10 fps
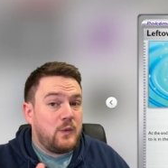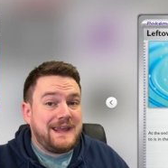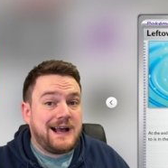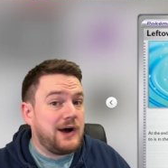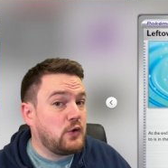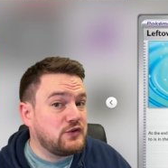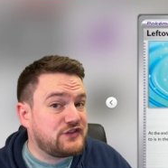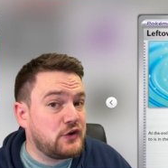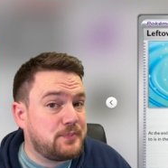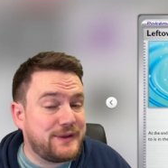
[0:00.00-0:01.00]
We are
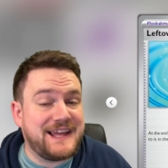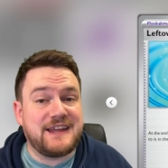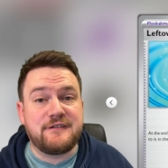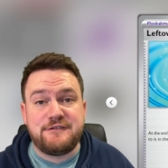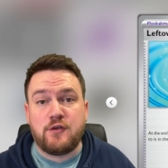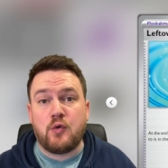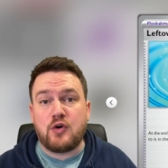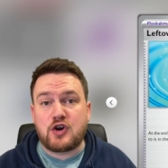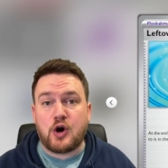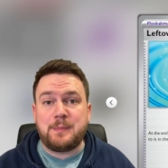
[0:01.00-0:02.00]
also playing
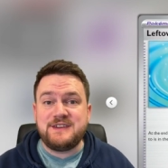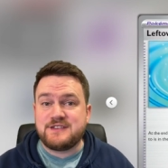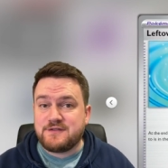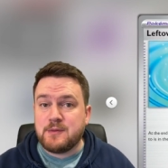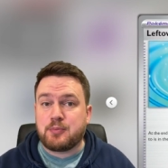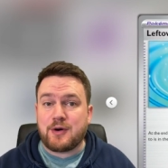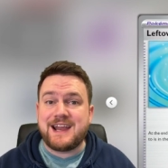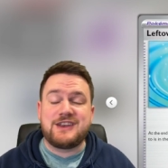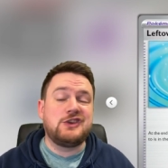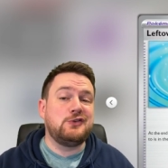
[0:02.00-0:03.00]
four copies of the
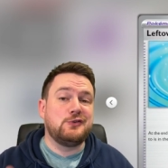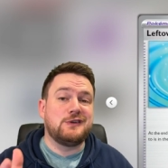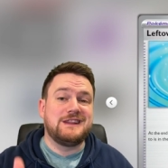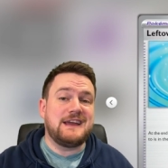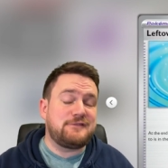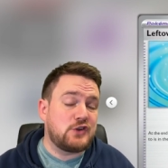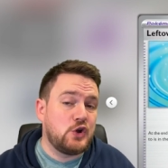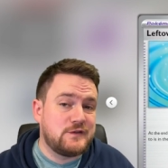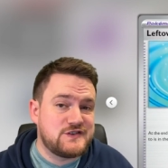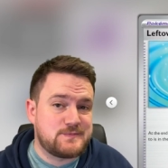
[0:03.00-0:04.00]
brand new
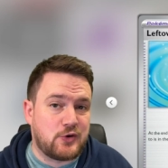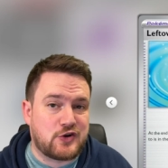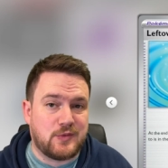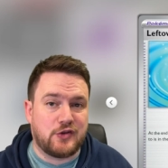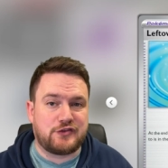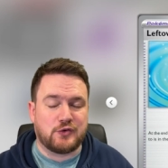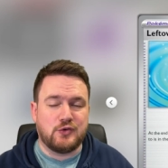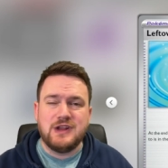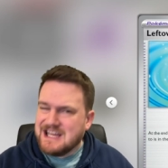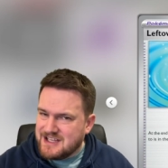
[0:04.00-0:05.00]
Leftovers Pokemon
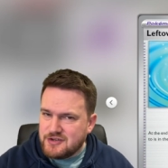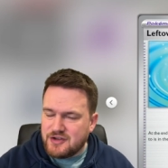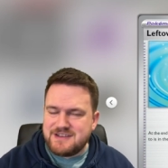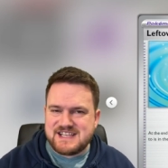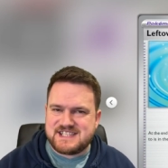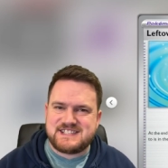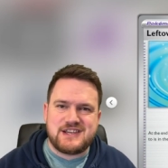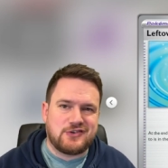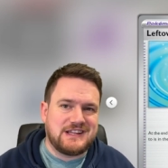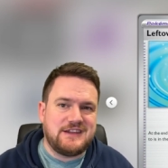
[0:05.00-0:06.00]
tool, not
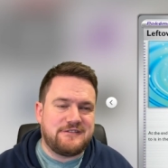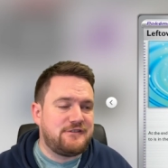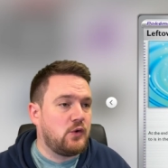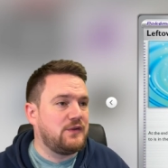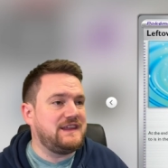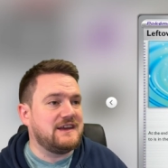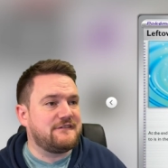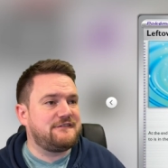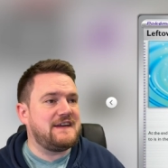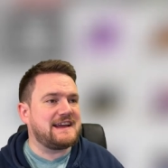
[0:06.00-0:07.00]
necessarily for the
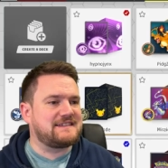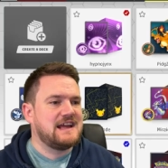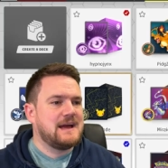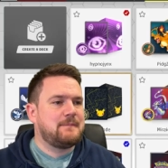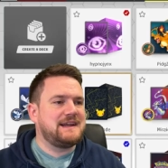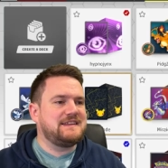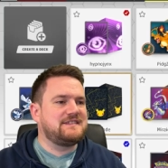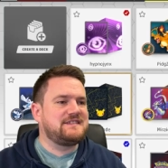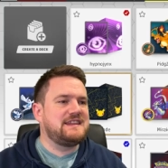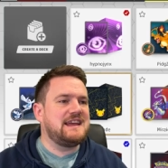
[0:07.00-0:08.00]
effect, but
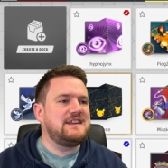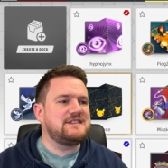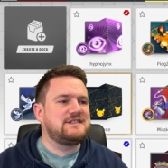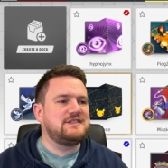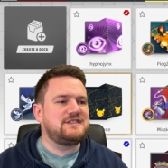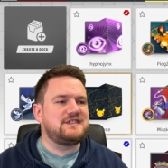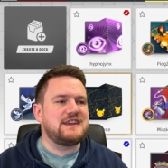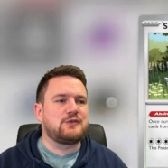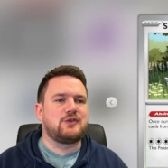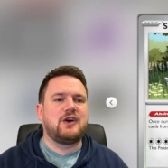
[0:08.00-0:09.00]
instead to
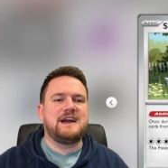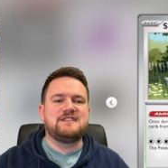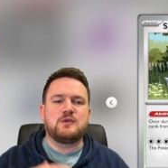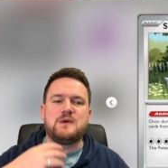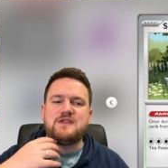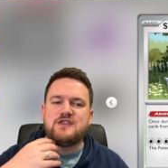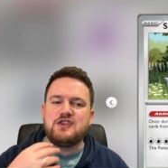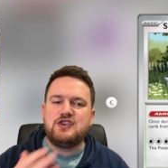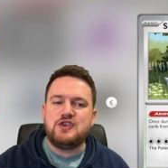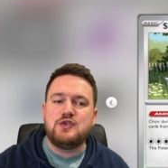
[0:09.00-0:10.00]
synchronize with the
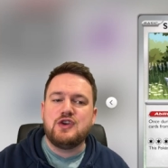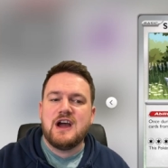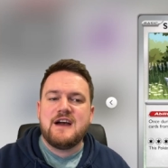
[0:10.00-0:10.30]
new